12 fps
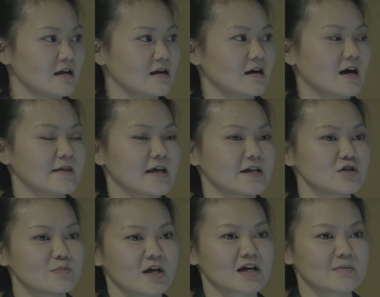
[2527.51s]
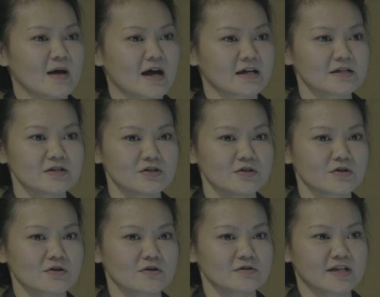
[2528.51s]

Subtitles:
in order to get a token.